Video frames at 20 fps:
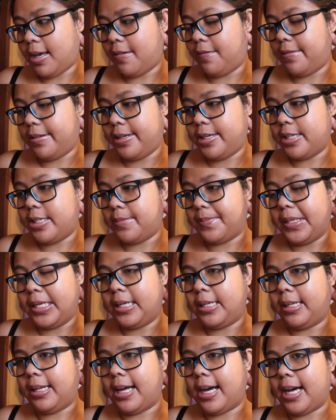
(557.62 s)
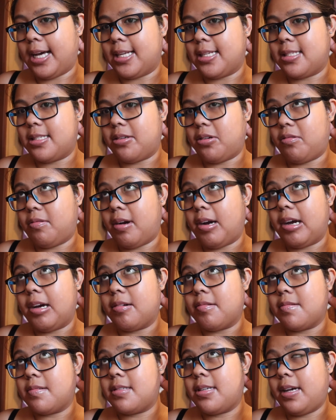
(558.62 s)
I finished my class
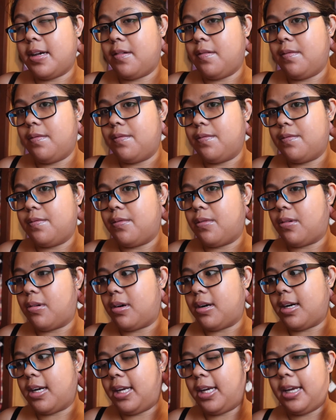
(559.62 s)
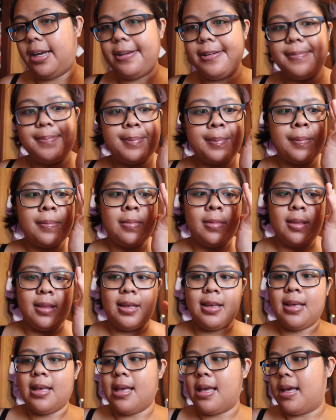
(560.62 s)
around 10:40.
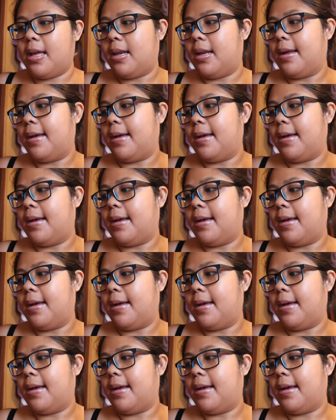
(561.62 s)
And